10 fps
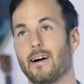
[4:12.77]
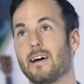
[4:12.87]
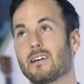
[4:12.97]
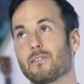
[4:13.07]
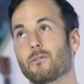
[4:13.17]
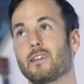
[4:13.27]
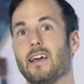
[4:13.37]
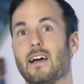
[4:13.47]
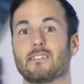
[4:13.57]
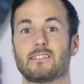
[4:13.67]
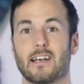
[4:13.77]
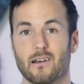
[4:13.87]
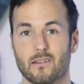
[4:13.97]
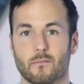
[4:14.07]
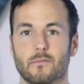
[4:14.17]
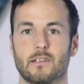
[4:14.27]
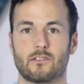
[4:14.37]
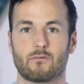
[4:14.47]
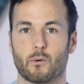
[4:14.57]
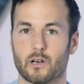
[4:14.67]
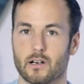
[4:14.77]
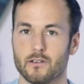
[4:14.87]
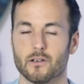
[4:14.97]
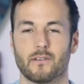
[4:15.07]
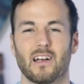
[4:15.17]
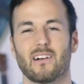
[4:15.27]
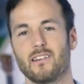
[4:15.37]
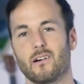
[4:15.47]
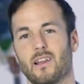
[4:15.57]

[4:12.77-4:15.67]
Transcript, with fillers: I don't even really have to tell them this is what we're gonna do. They already know.